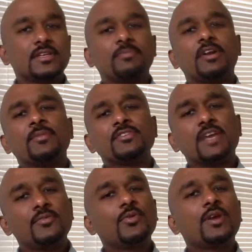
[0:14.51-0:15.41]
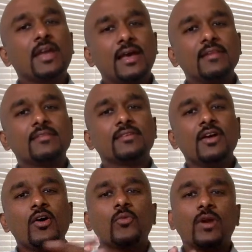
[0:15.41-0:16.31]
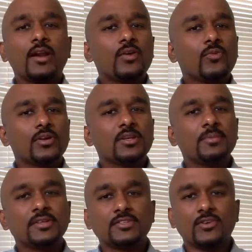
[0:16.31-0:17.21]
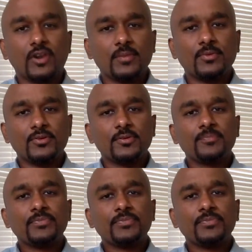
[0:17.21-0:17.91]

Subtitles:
and pretty much everyone else wondering what the buzz is all about.